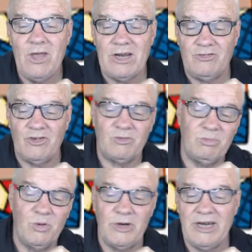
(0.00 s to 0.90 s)

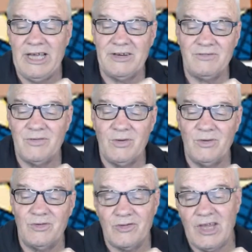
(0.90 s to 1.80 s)
just point out a
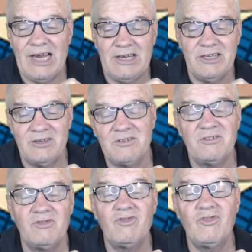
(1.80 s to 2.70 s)
few
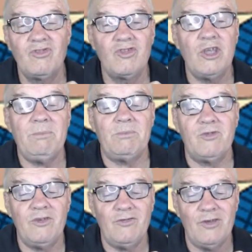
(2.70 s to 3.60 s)
salient
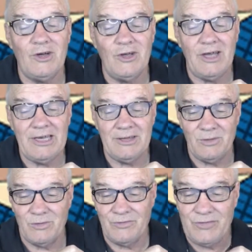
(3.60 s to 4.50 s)
tips, if you like,
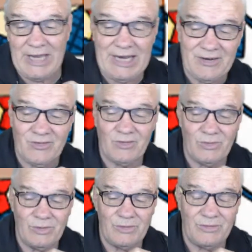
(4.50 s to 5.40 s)
or facts
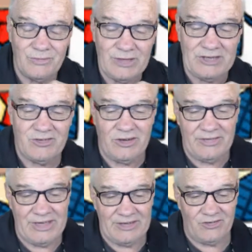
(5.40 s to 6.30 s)
or things
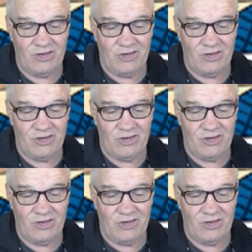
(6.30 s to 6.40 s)
like that.